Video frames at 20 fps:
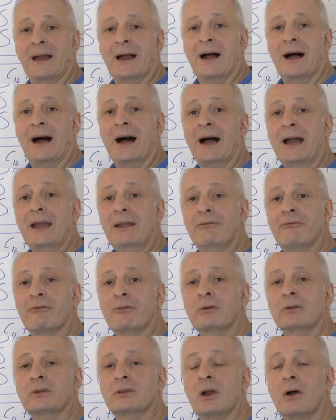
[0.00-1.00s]
high
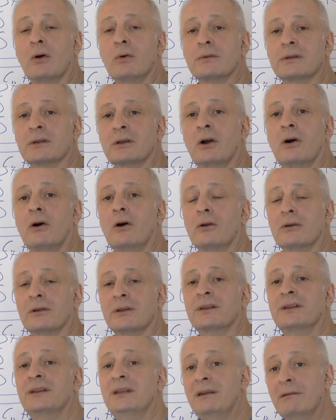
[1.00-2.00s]
fructose corn
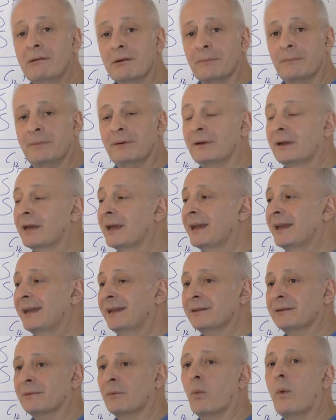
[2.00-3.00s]
syrup
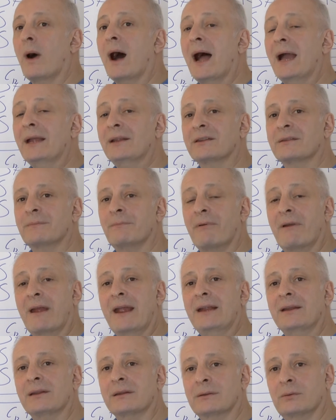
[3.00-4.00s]
is a
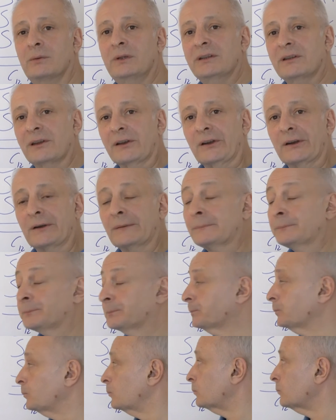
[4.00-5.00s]
widespread sweetener.
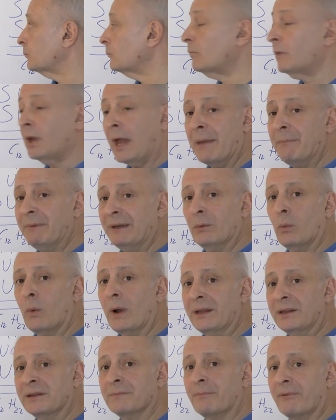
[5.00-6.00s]
I mean,
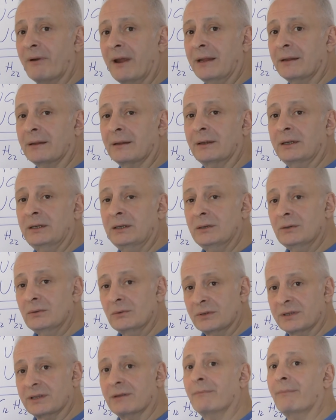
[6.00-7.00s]
widespread
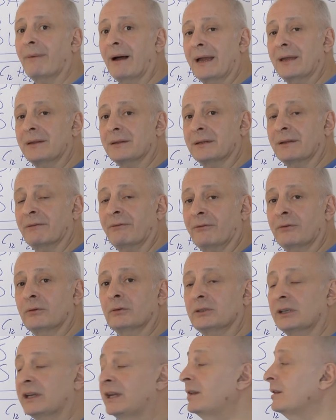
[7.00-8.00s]
used by the
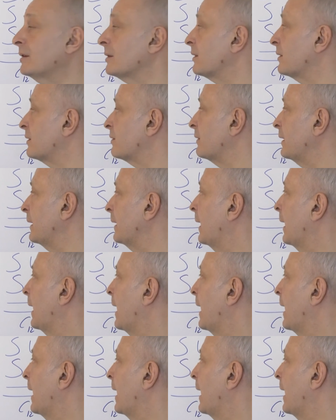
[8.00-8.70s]
food industry.